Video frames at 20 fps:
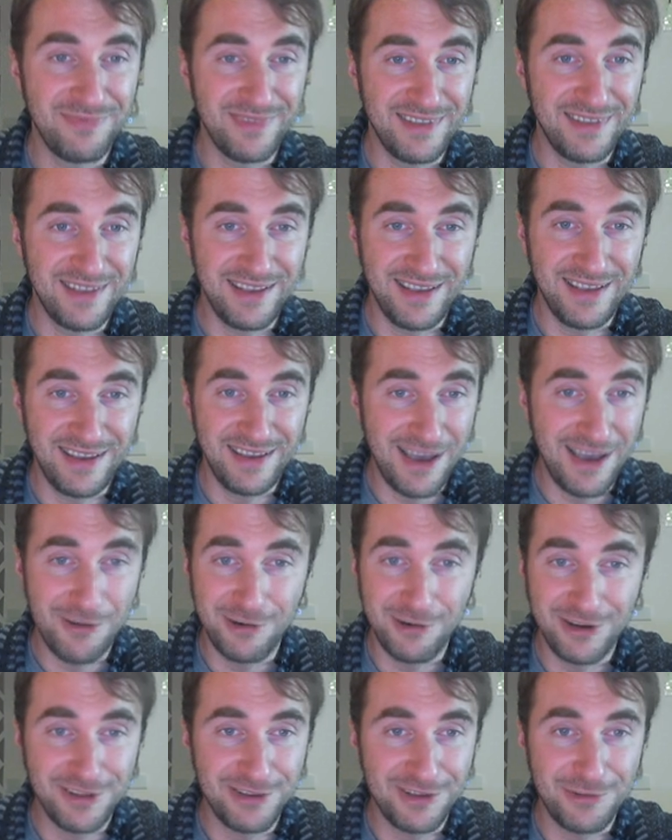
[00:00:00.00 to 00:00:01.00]
an hour
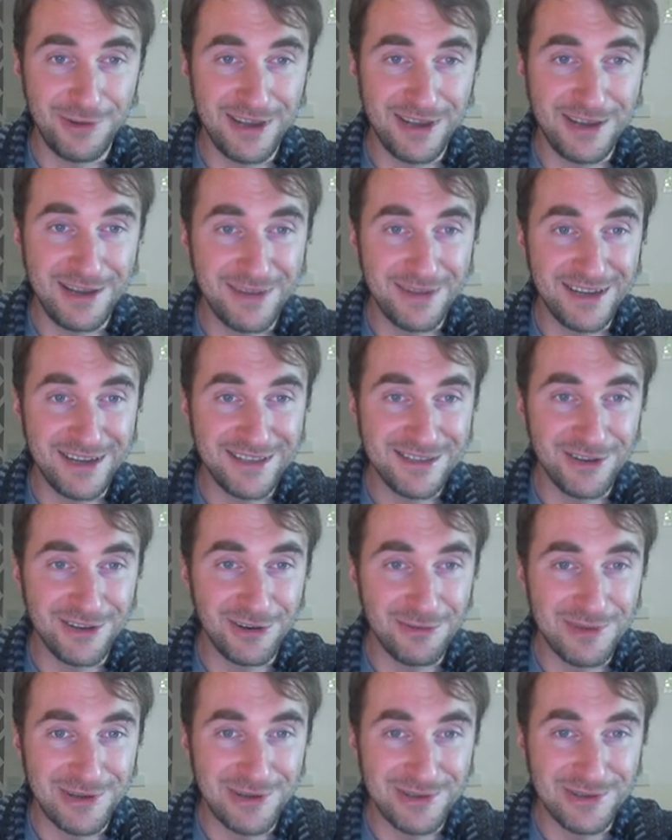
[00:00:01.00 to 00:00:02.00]
and 20 minutes
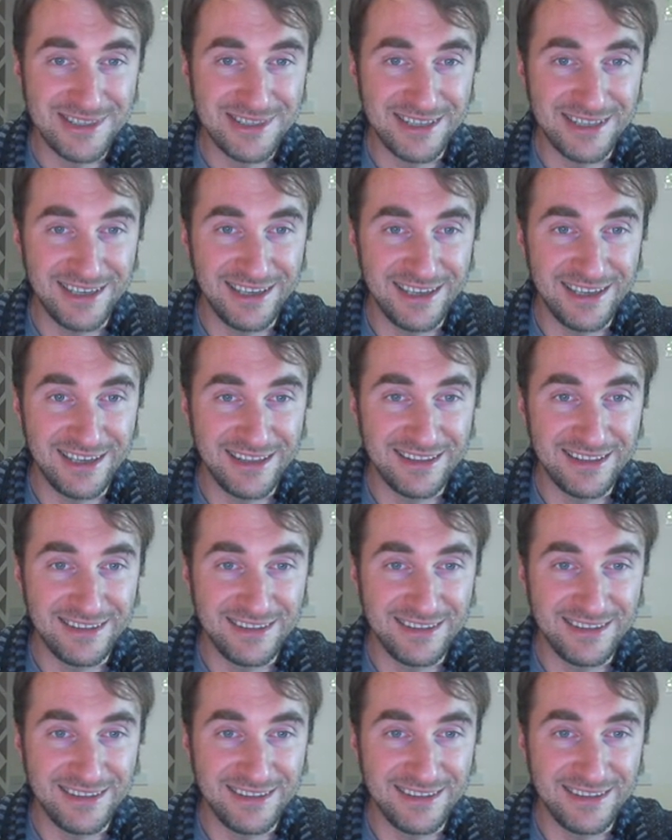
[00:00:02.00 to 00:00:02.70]
almost, and